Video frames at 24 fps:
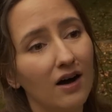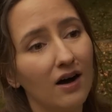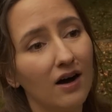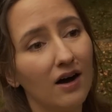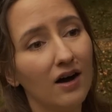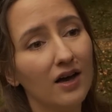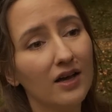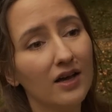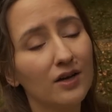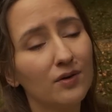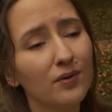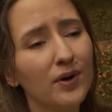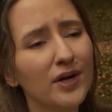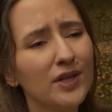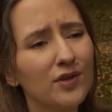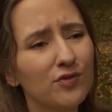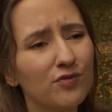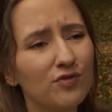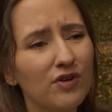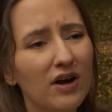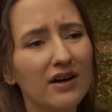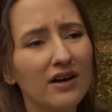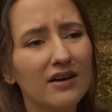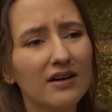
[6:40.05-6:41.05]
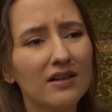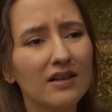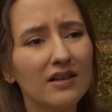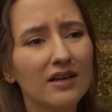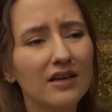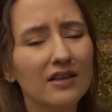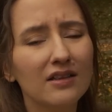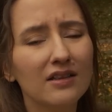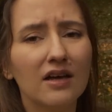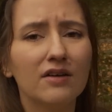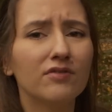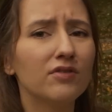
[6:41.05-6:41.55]
I quite
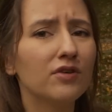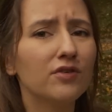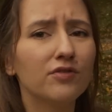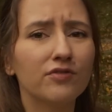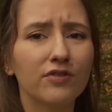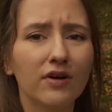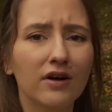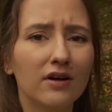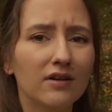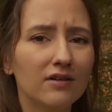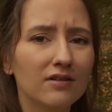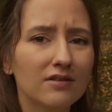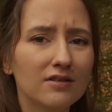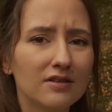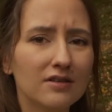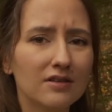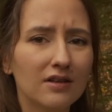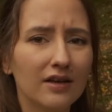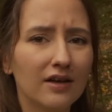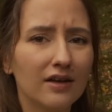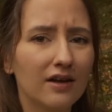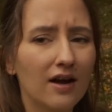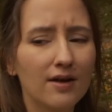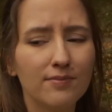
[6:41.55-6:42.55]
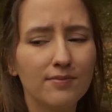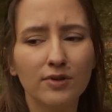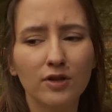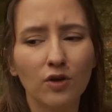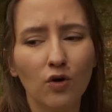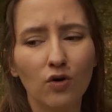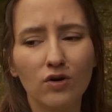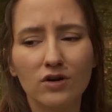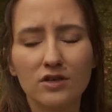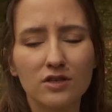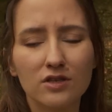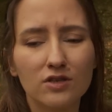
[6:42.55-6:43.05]
frankly never felt like I
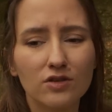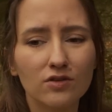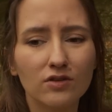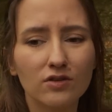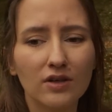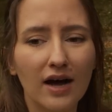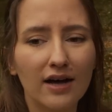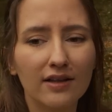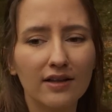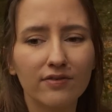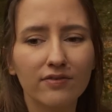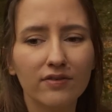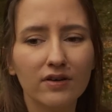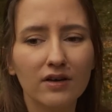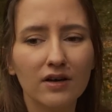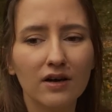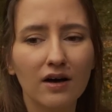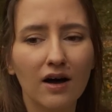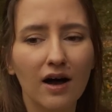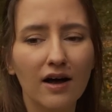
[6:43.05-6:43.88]
belonged to Latvia.